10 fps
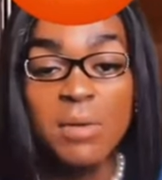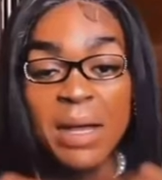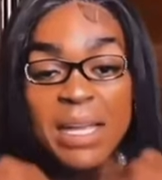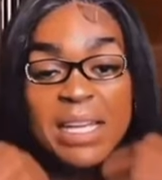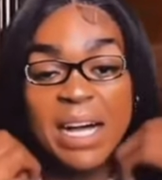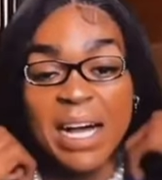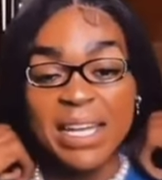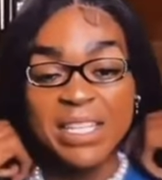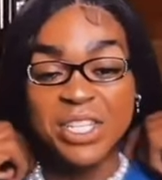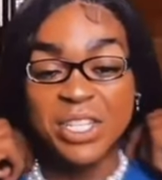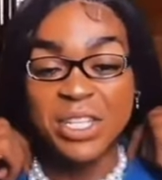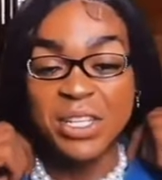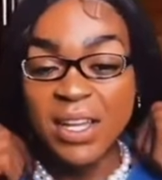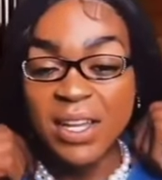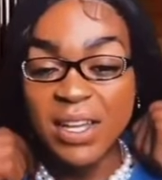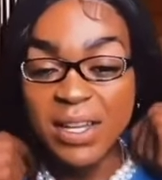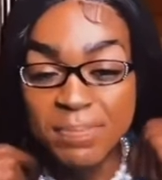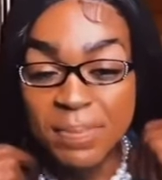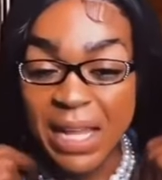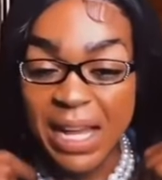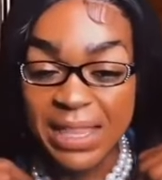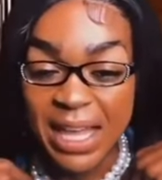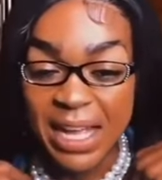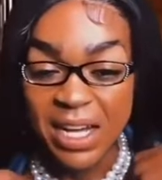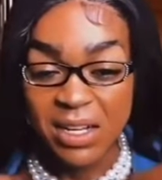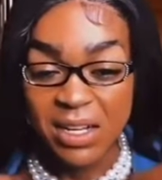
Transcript: Oh my gosh, block that